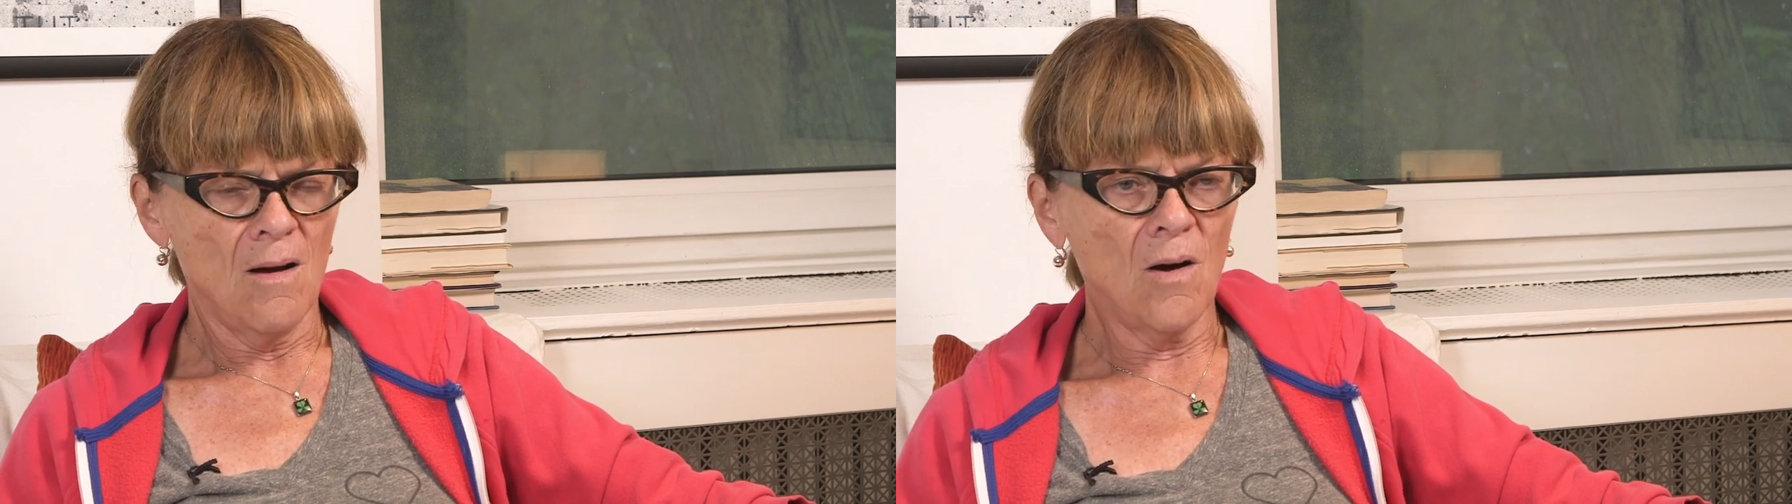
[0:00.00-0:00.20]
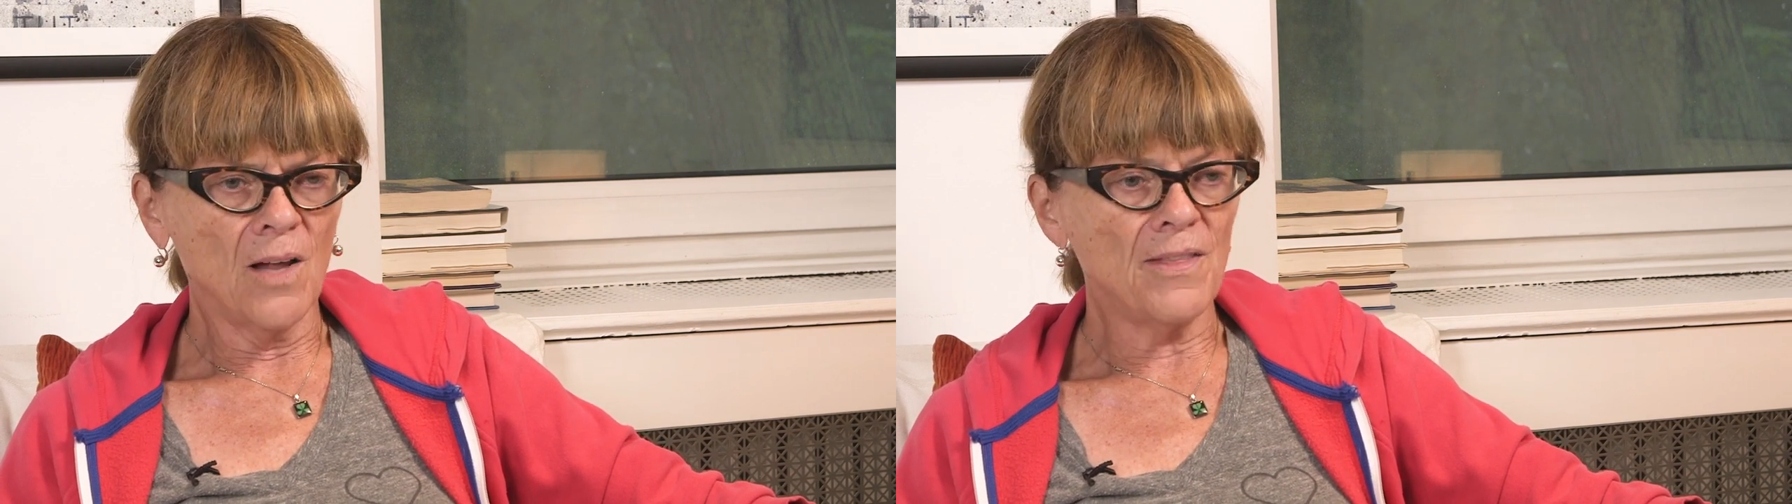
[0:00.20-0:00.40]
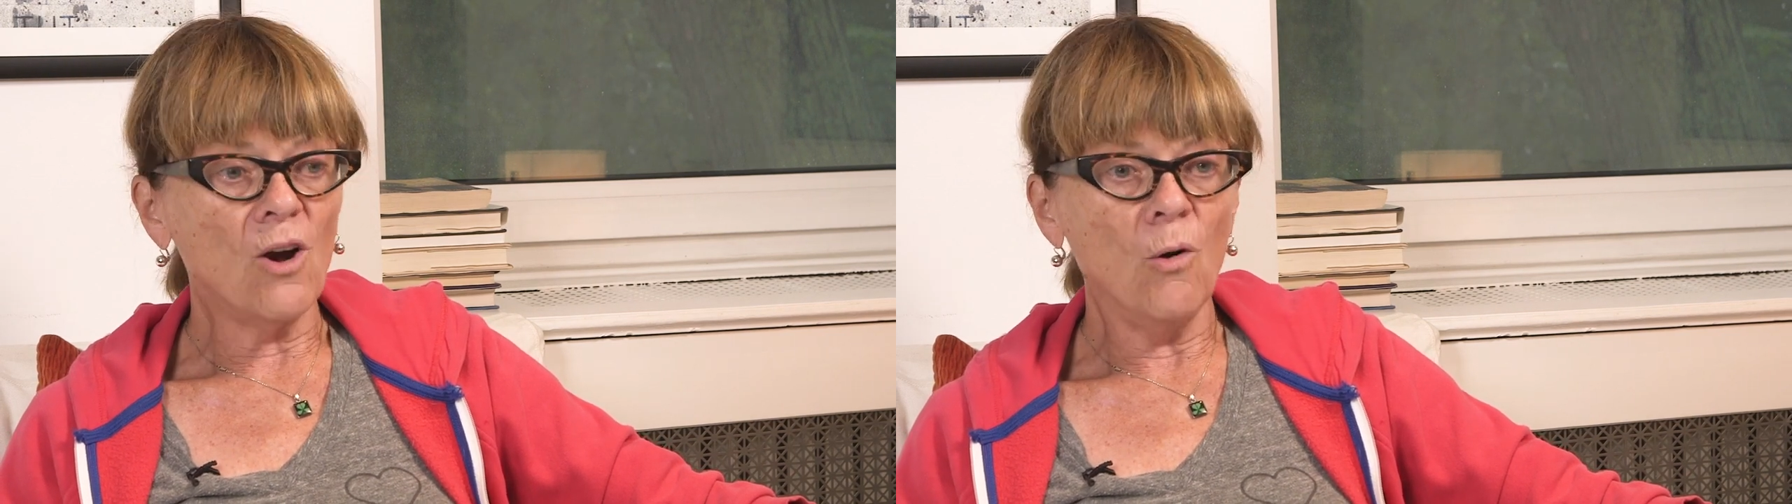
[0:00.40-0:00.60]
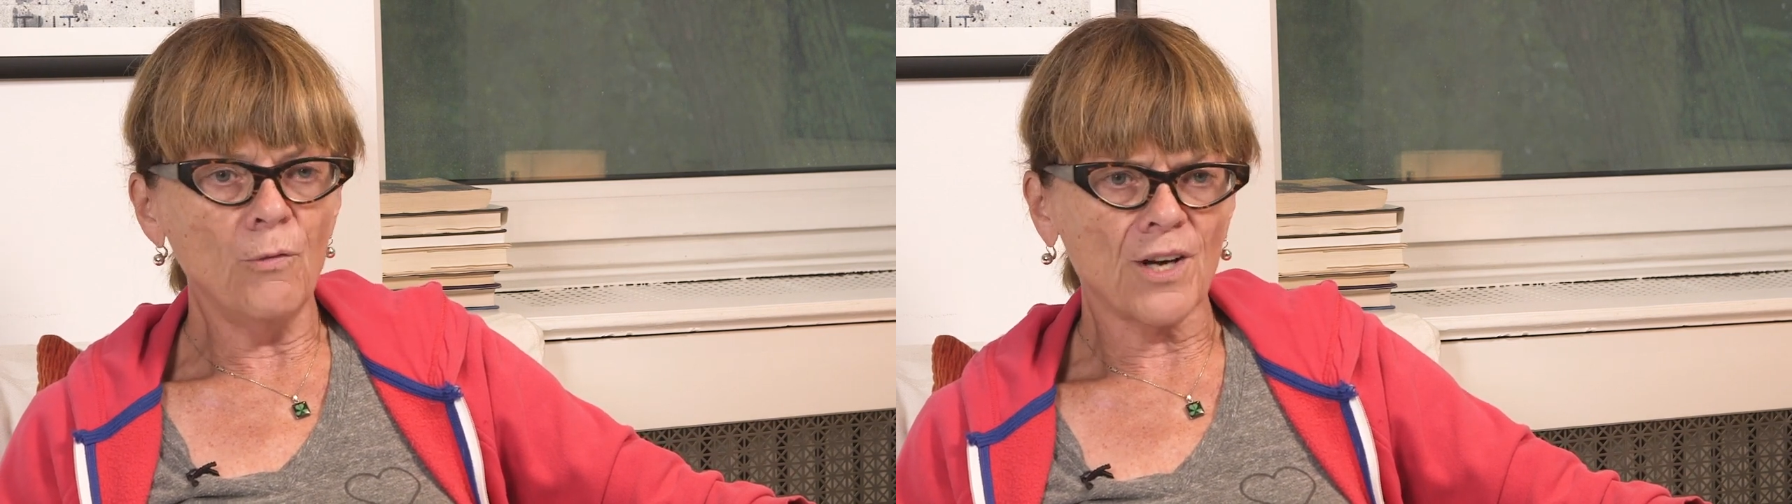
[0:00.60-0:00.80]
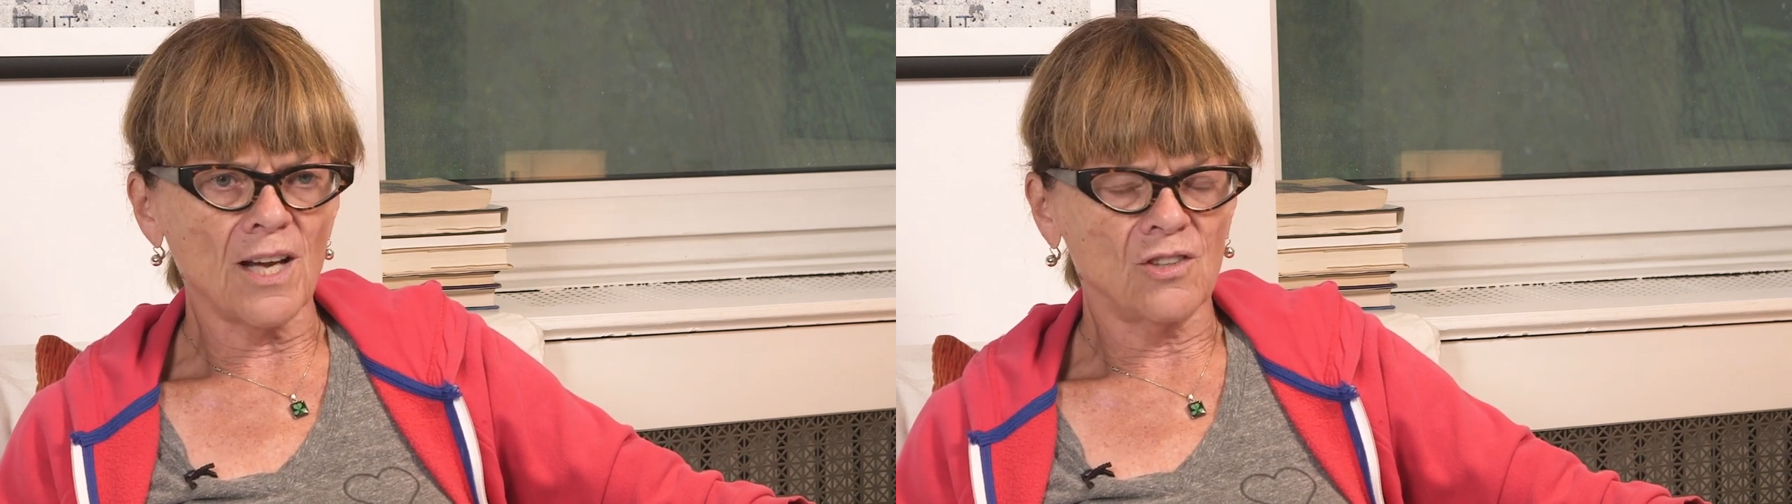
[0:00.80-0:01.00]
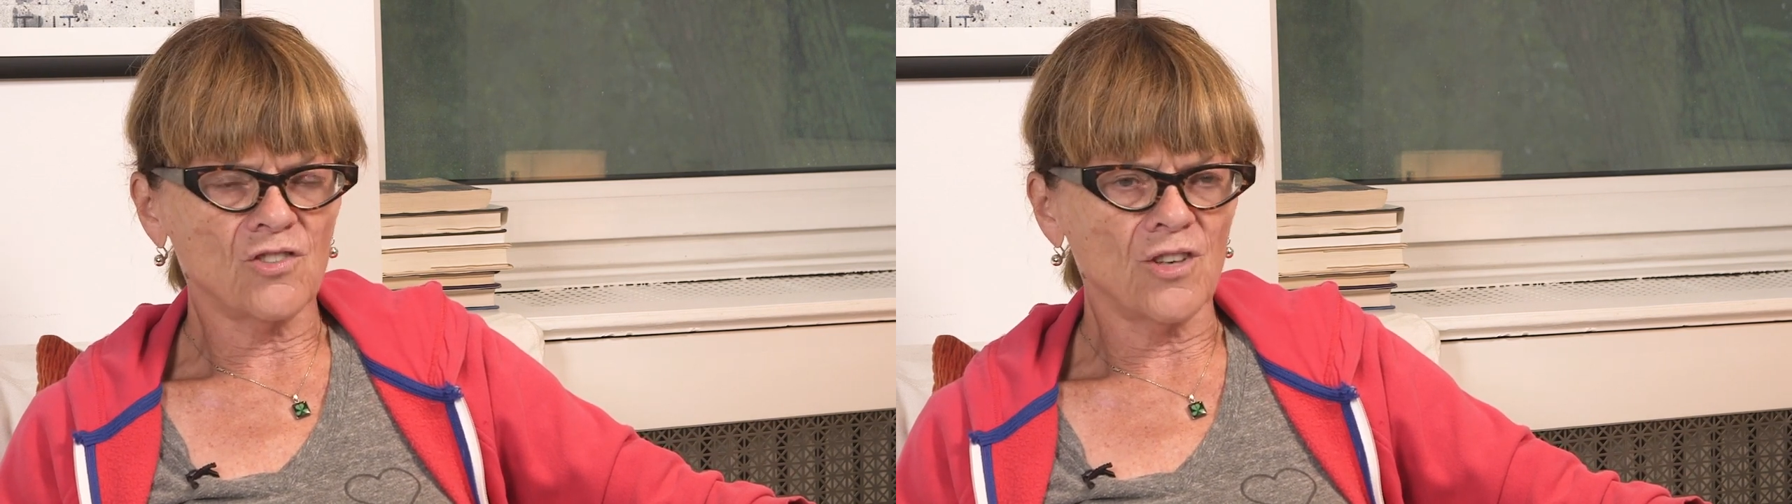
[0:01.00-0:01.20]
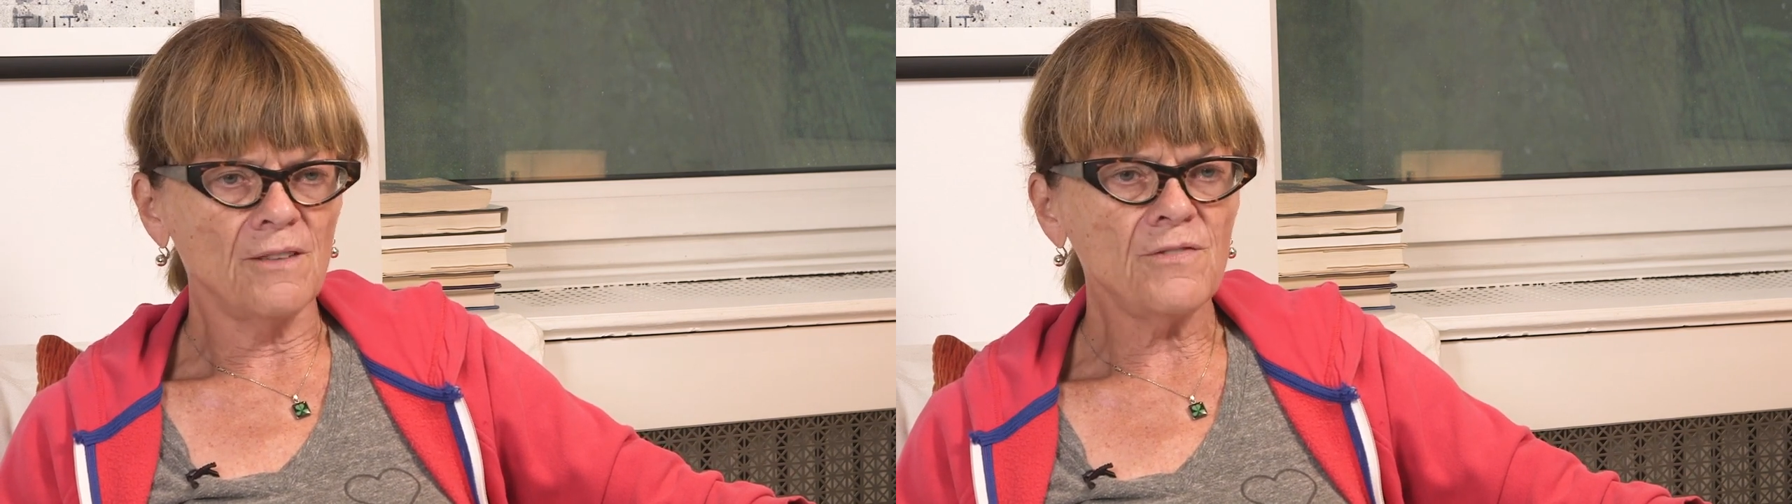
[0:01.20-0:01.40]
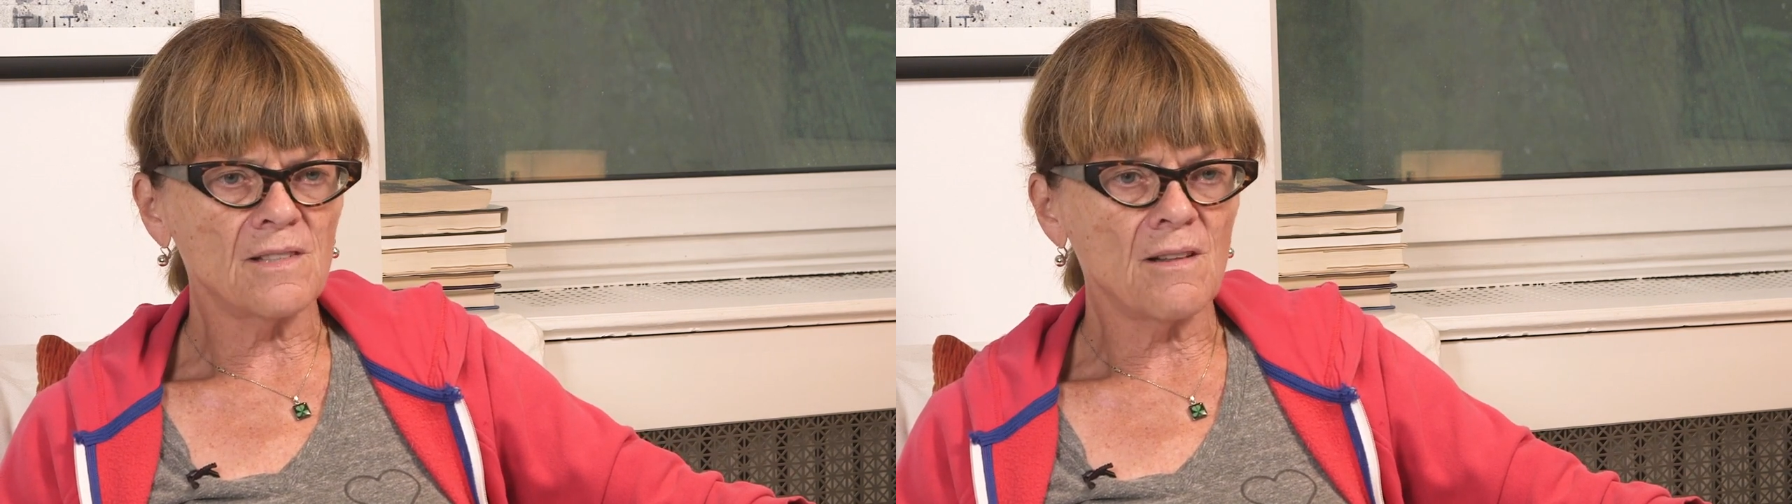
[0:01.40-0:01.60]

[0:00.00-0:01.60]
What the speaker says: on the overnight shift,